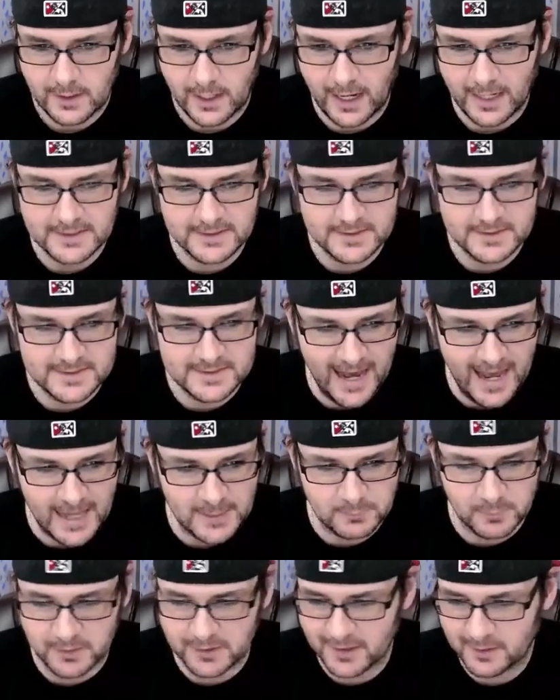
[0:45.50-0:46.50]
did not,
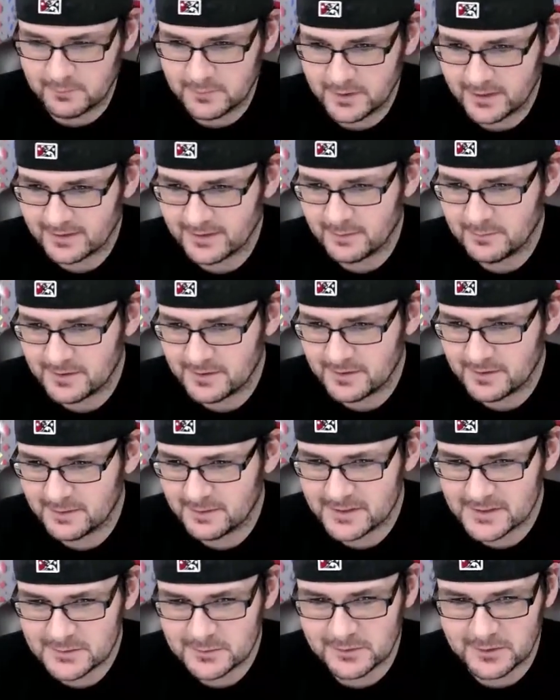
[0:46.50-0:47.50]
but let me let me let me
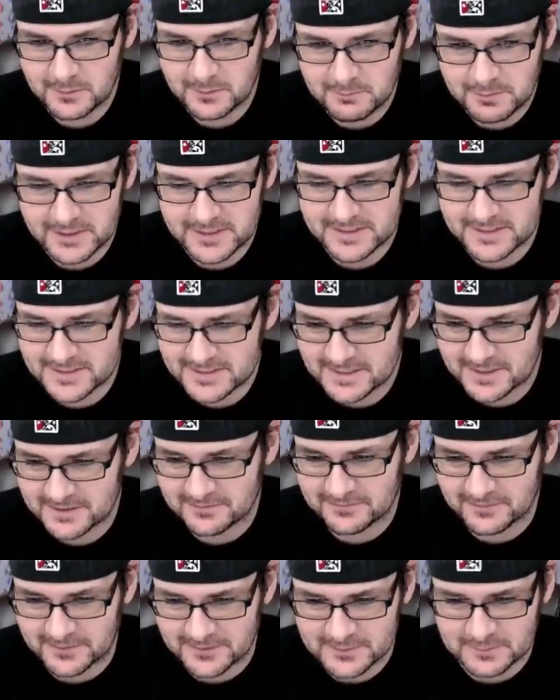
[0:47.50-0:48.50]
do a little business here
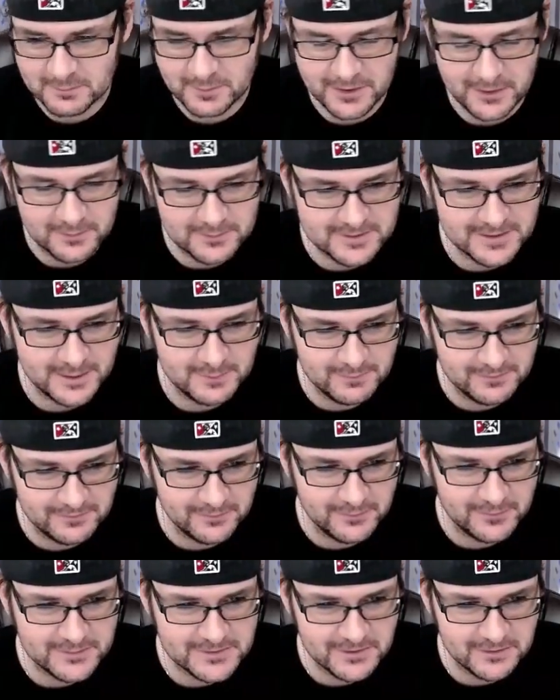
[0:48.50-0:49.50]
first, BOT, before
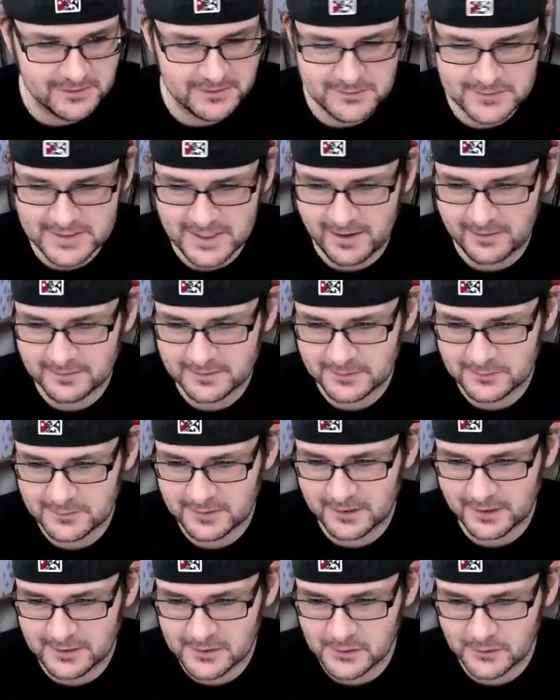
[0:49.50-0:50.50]
you start. You sound you
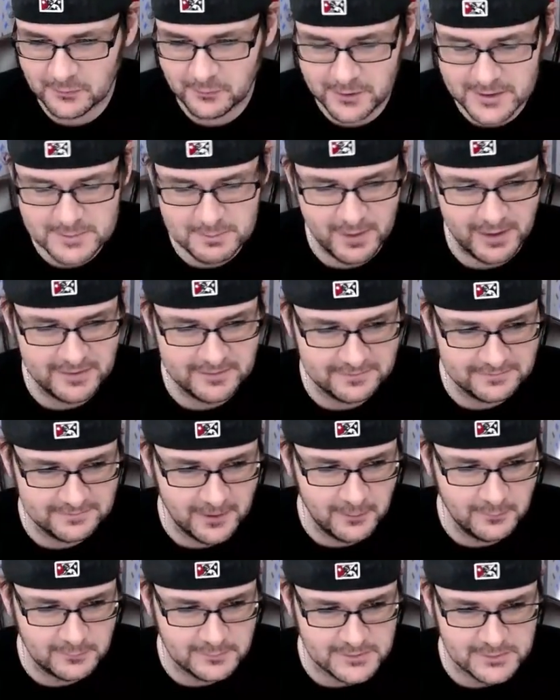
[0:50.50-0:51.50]
and you're crisp on the
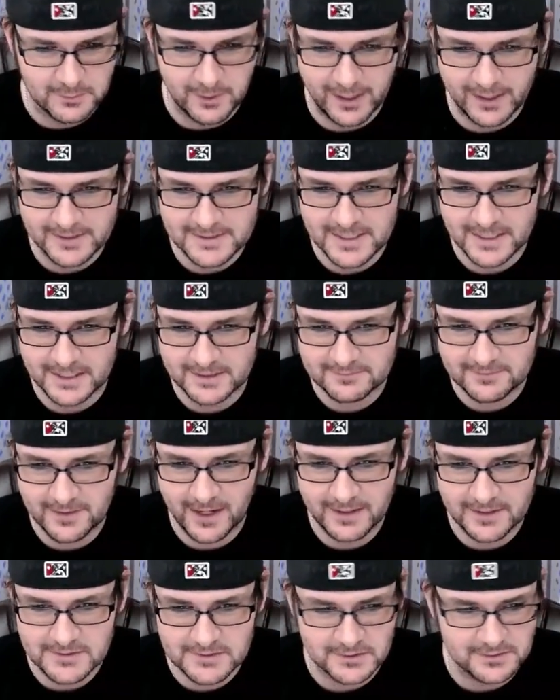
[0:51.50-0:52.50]
phone, so I gotta take
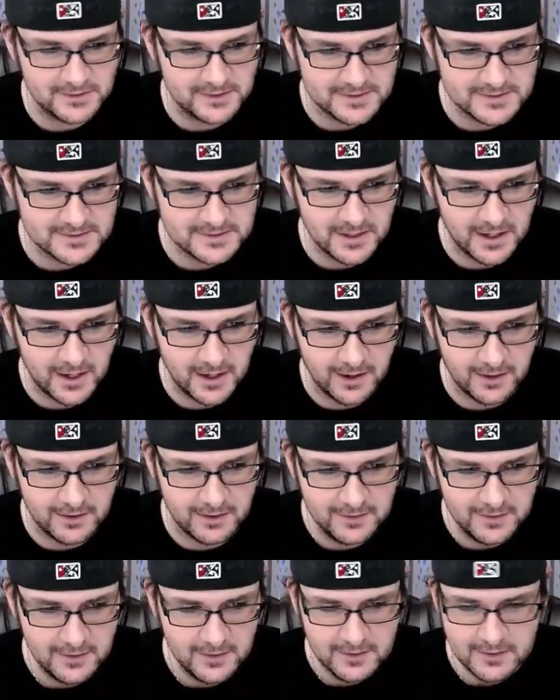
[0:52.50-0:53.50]
advantage of this. Uh,
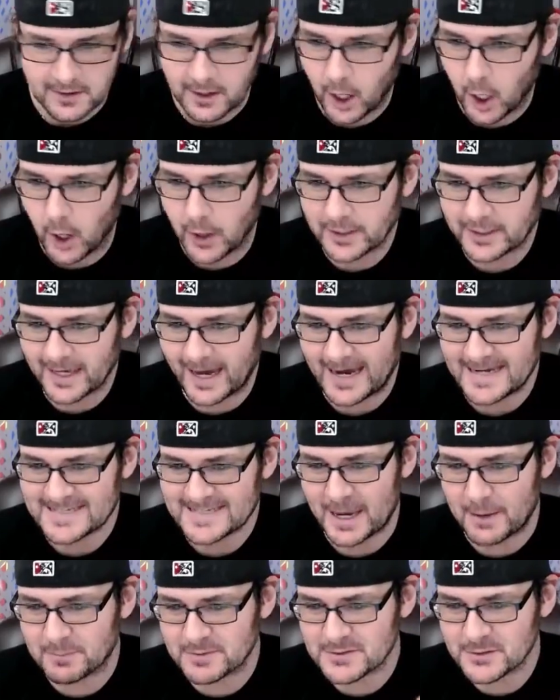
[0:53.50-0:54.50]
all right, guys,
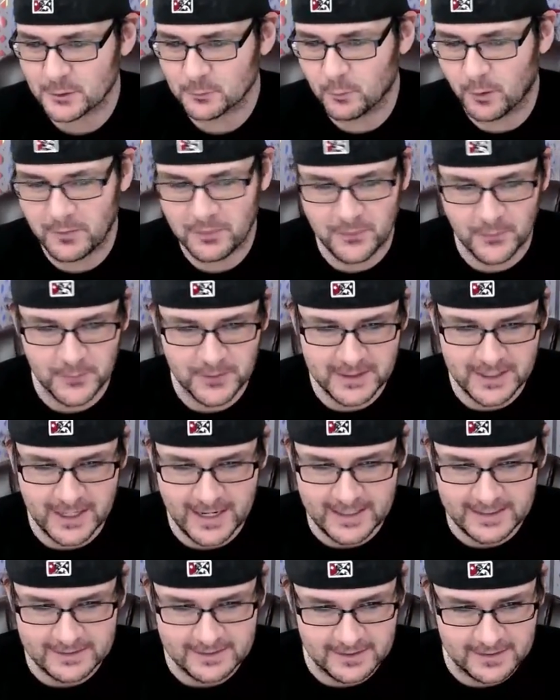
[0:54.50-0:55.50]
episode
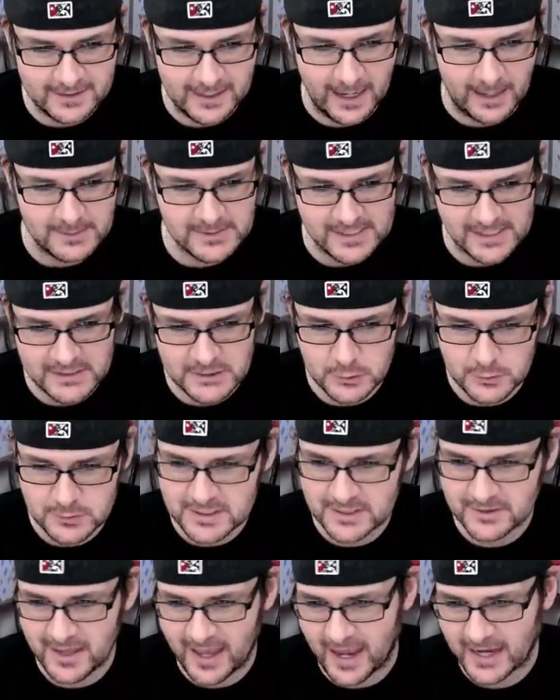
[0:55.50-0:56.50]
138. Yes, I see
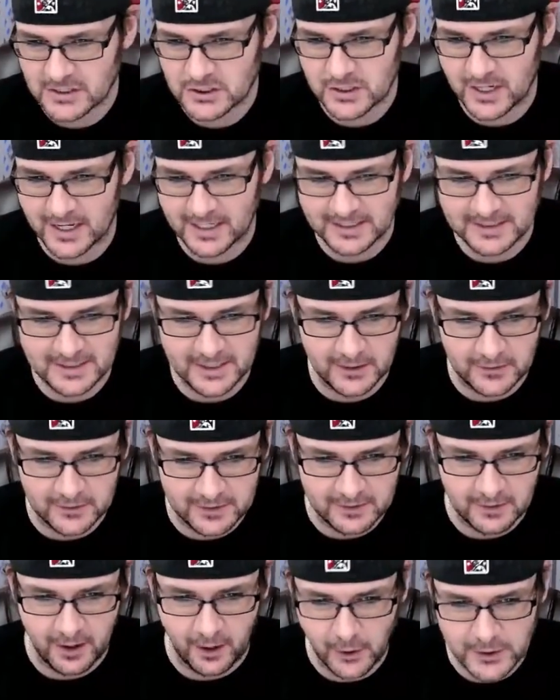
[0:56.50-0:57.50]
the hashtag in there.
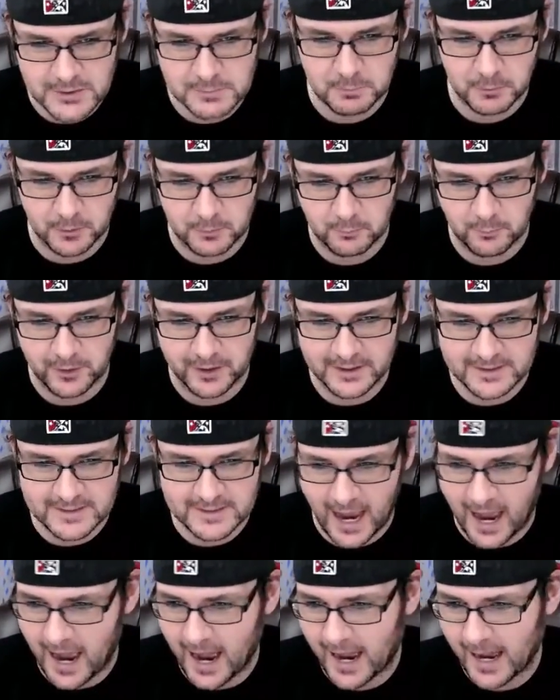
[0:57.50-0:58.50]
Iceberg Bricks.
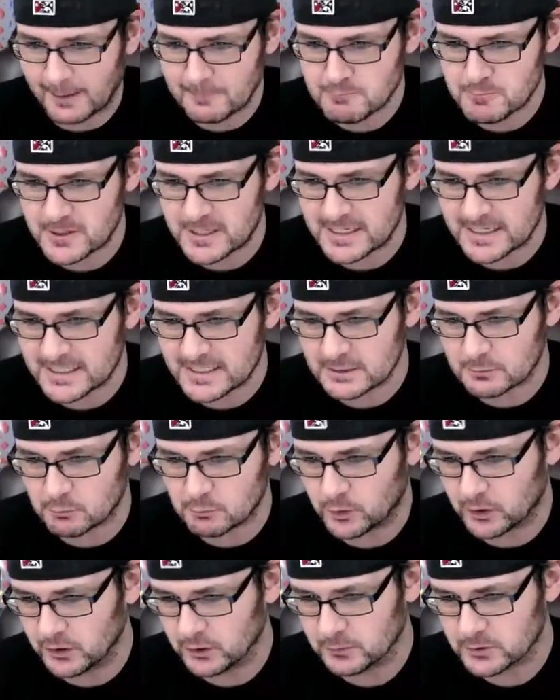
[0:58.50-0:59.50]
Uh, he
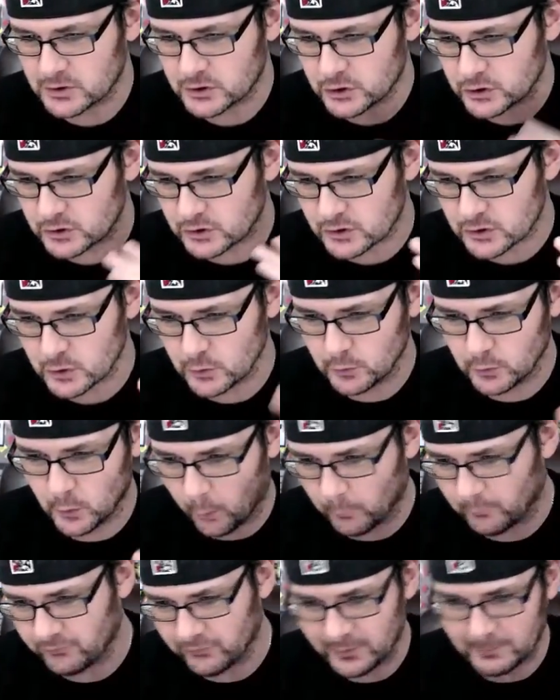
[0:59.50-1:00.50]
will soon,
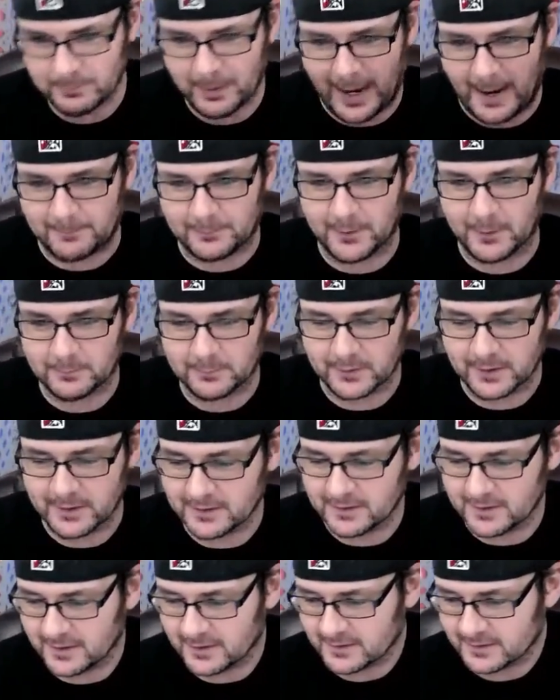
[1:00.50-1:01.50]
hopefully pop up in
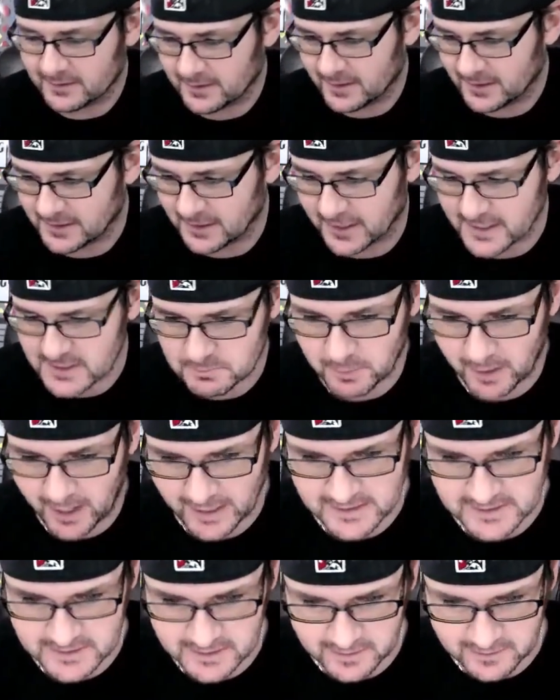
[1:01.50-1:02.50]
the in the ice
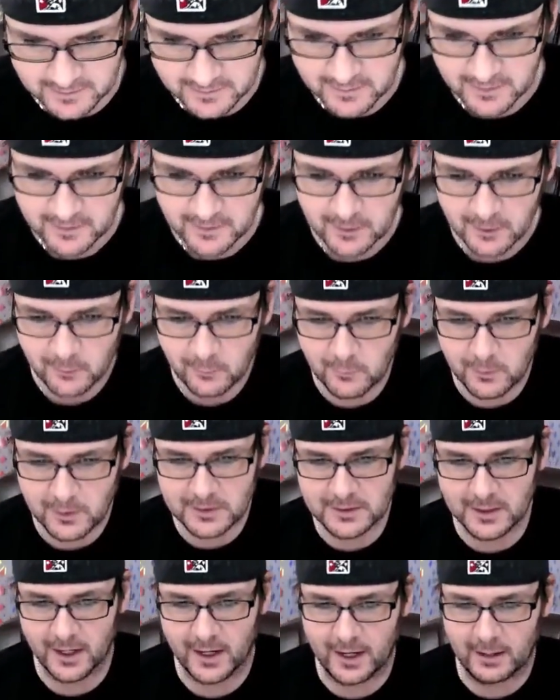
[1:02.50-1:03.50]
box here.
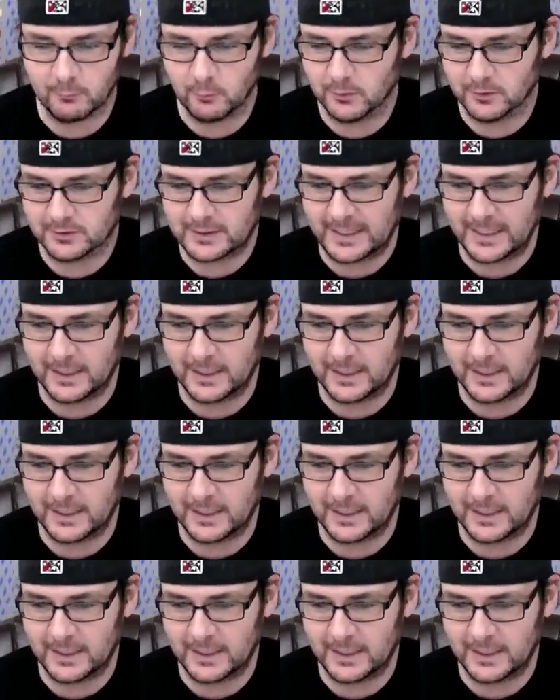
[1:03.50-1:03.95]
We'll uh, we'll get